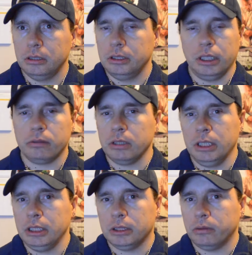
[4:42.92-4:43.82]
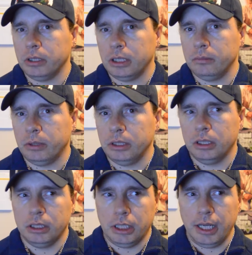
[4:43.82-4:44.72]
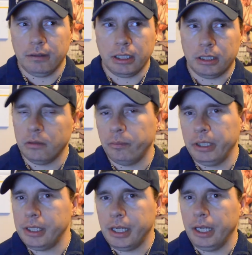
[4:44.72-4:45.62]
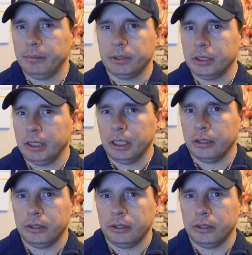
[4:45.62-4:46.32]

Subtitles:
not really things going on, but they have like little mini games on there,